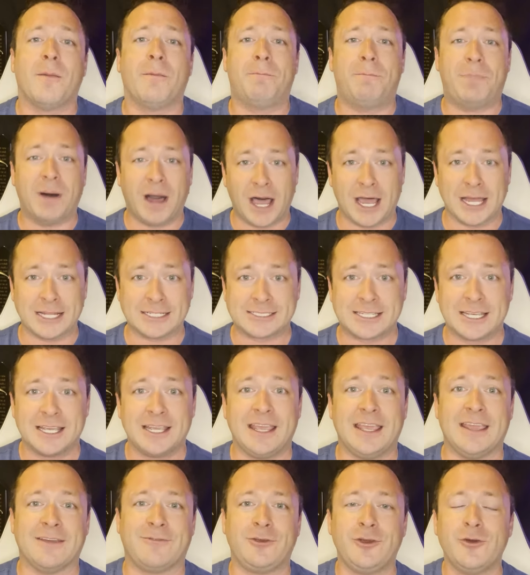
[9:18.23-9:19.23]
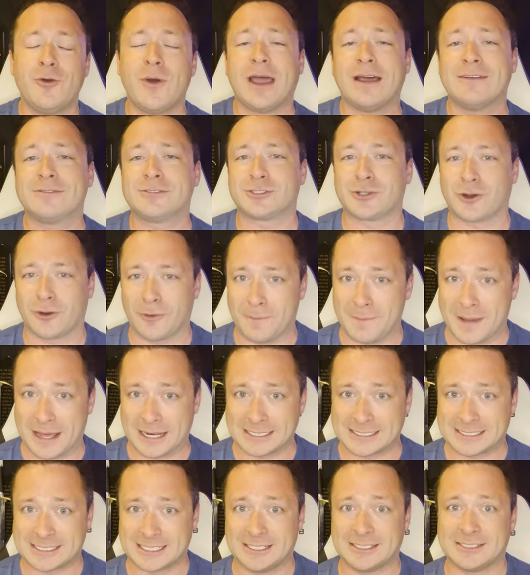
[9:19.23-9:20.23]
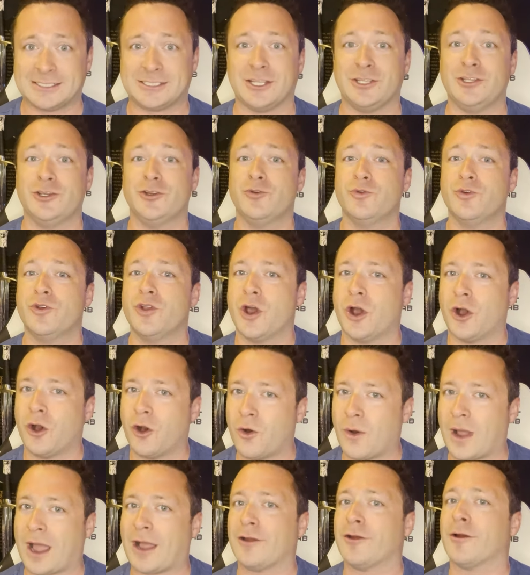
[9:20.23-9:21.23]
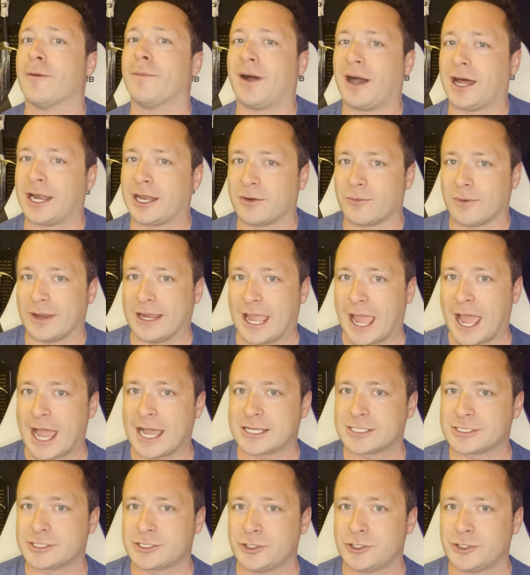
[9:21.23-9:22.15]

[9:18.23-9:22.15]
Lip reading: but if you have certain medicines that you know how your body reacts